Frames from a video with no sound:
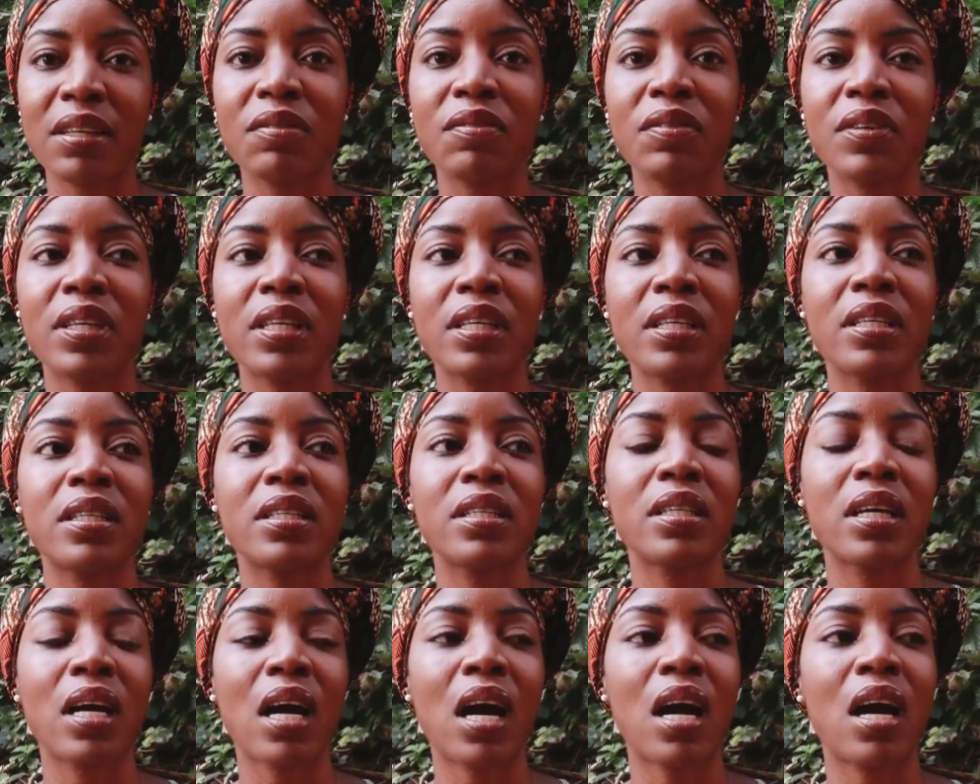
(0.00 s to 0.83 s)

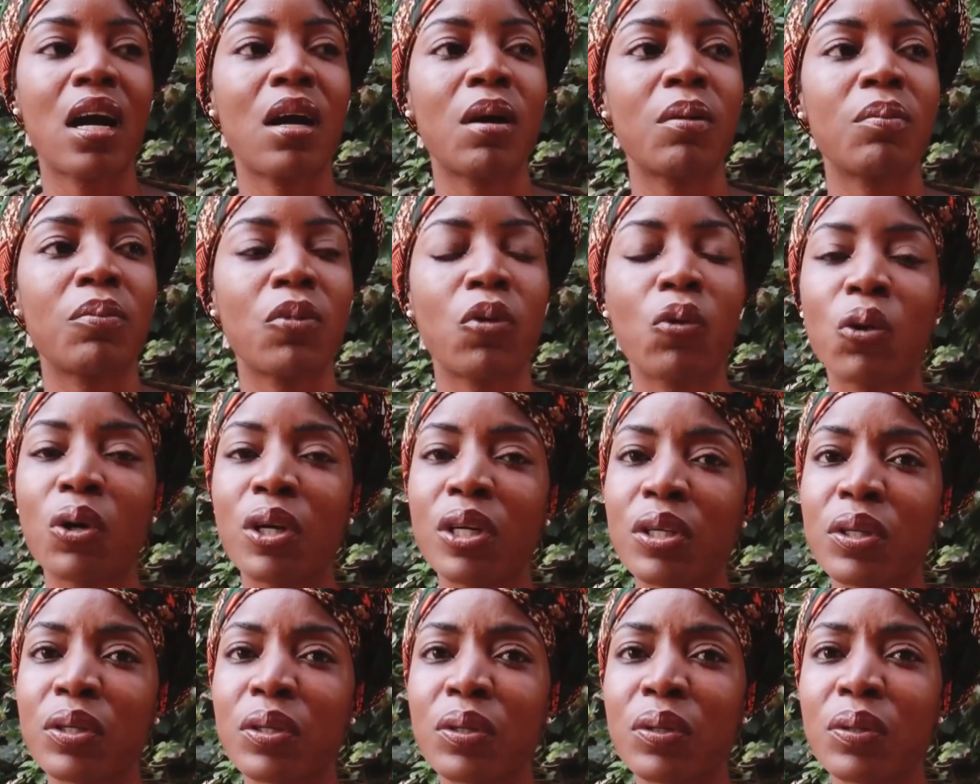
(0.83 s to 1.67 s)
Even
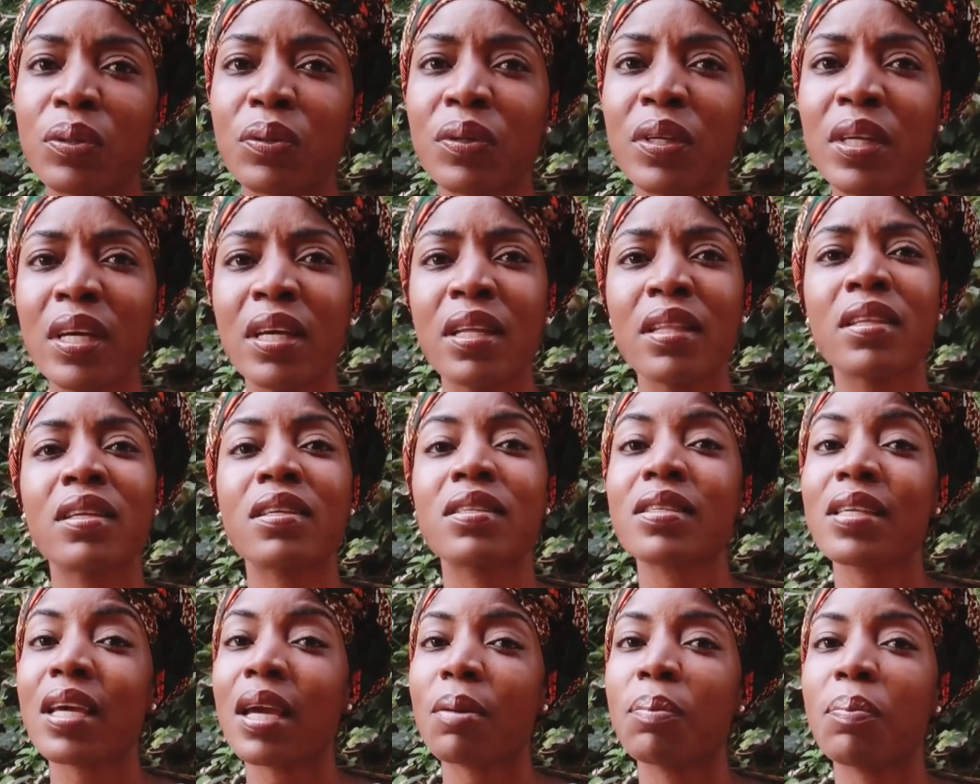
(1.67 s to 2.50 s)
oil,
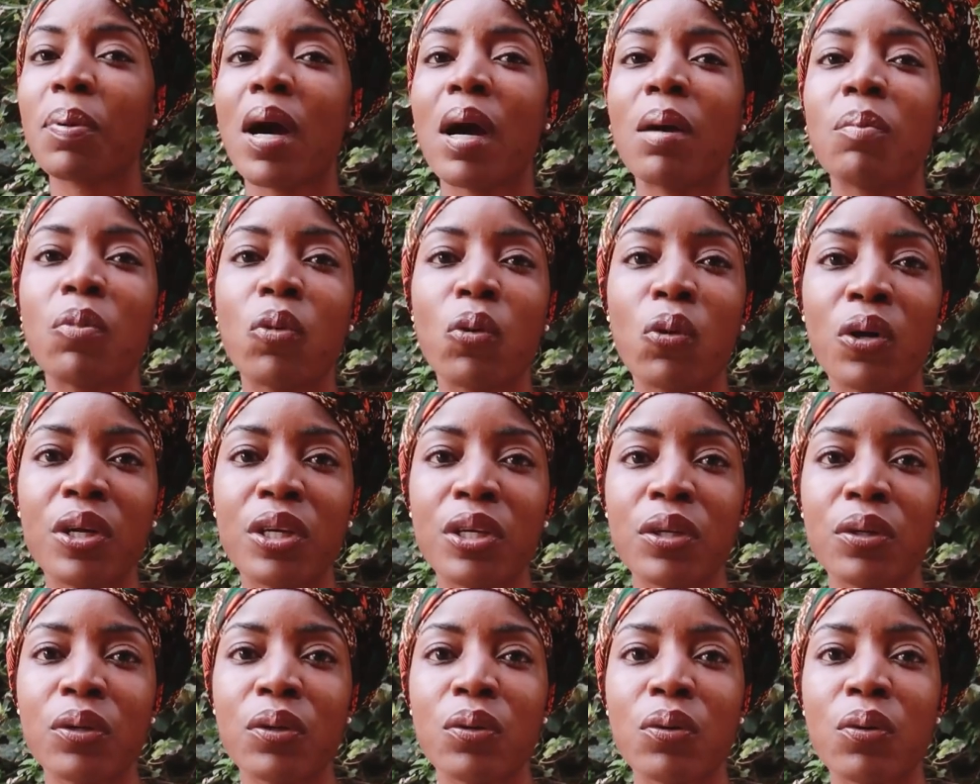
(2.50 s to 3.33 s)
things like palm
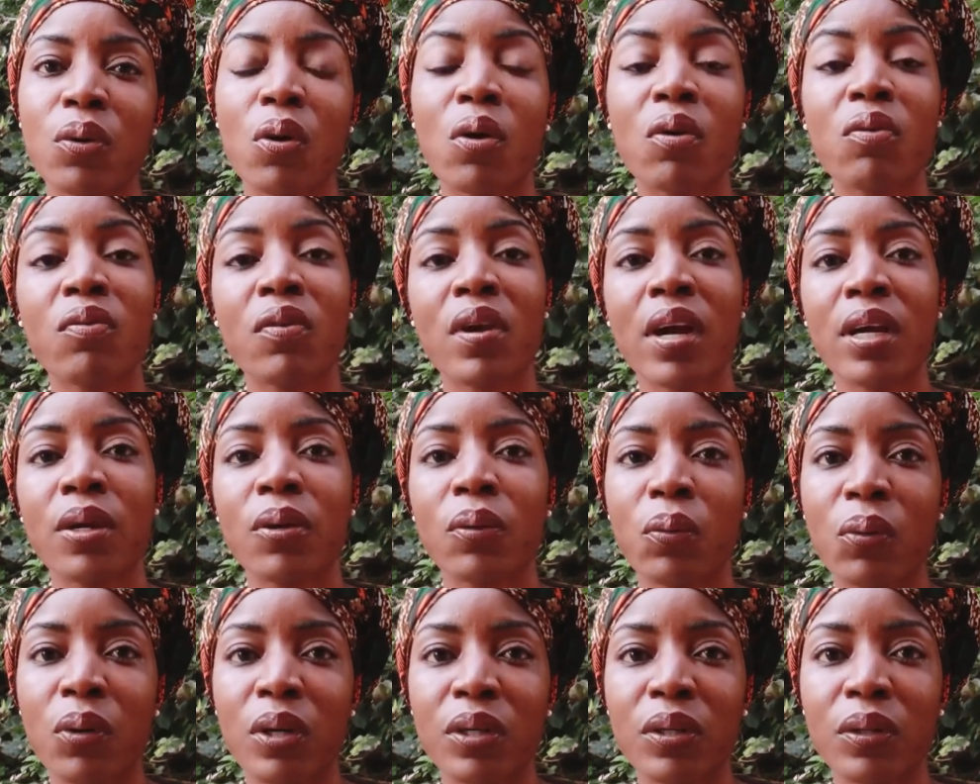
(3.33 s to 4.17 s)
oil, bread
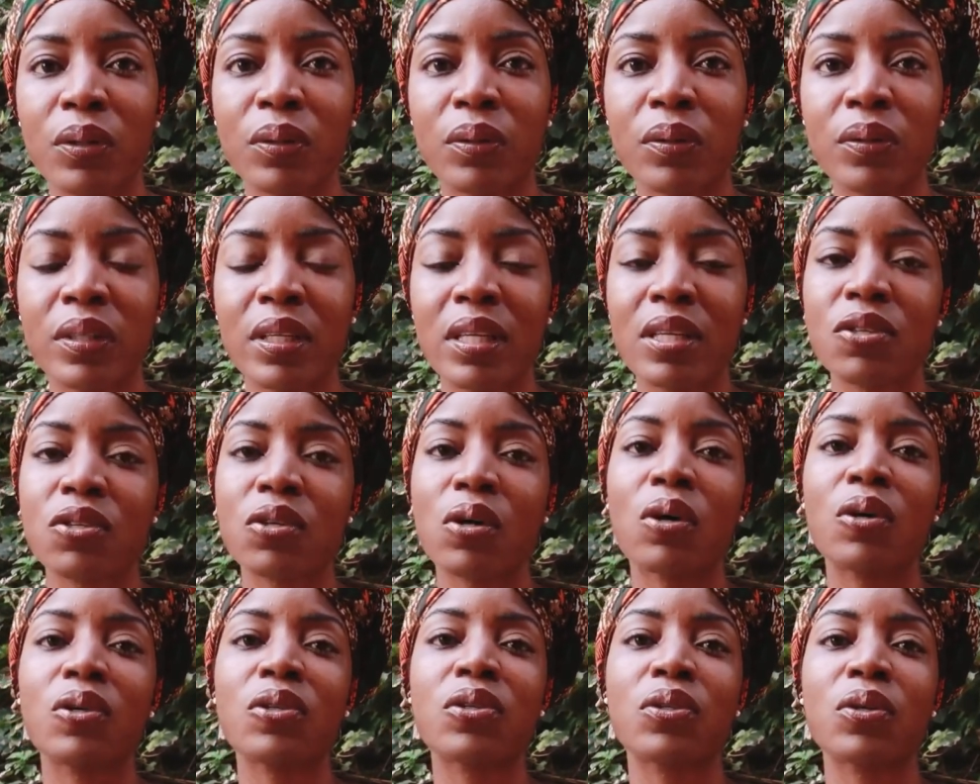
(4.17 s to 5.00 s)
oil is
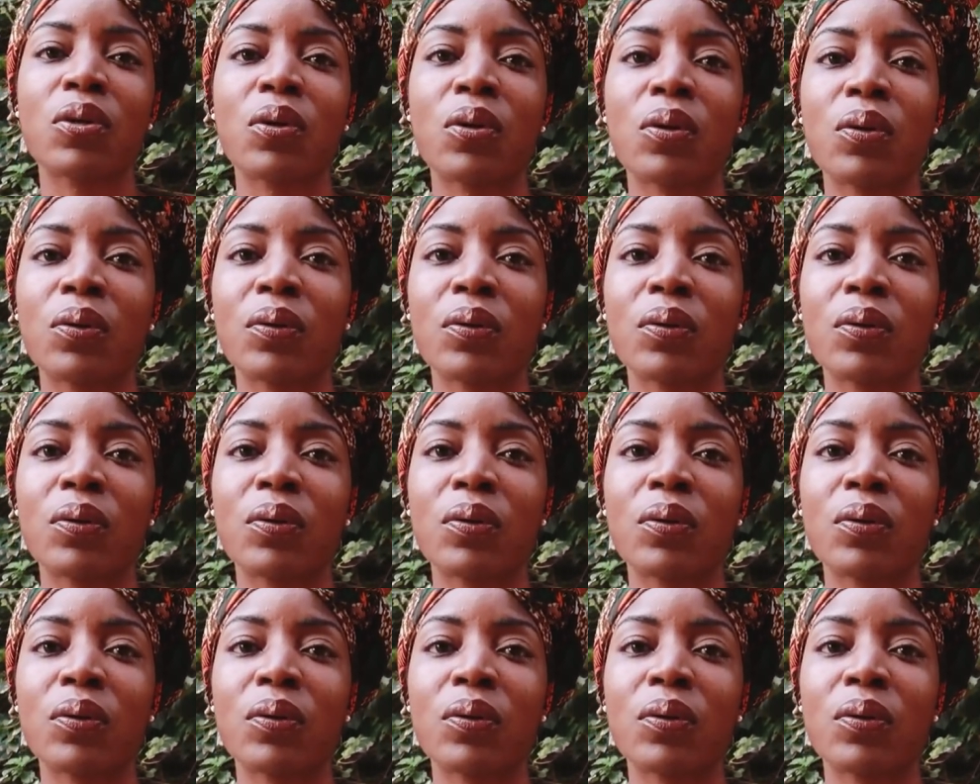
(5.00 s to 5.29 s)
also